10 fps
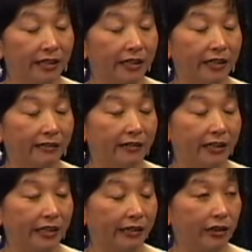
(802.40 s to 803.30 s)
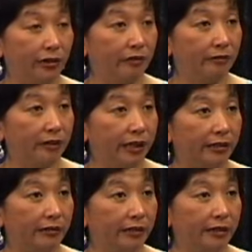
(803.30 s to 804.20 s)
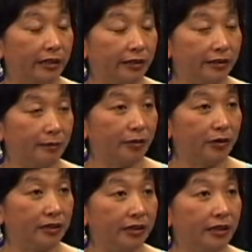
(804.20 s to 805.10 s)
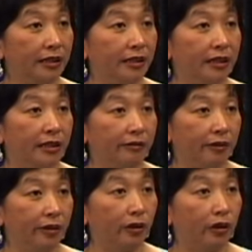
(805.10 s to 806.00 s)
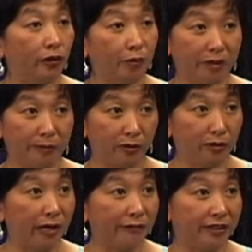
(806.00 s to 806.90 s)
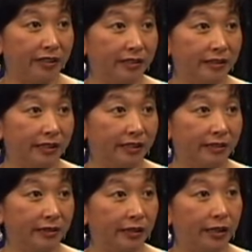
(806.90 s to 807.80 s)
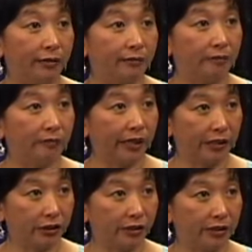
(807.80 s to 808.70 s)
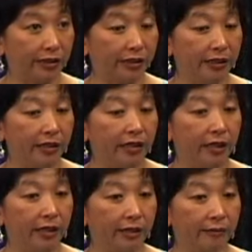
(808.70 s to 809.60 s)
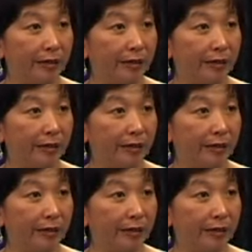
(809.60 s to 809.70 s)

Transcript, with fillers: and they, you know, and I suppose, you know, a lot of people who have the disease um, actually. Um, their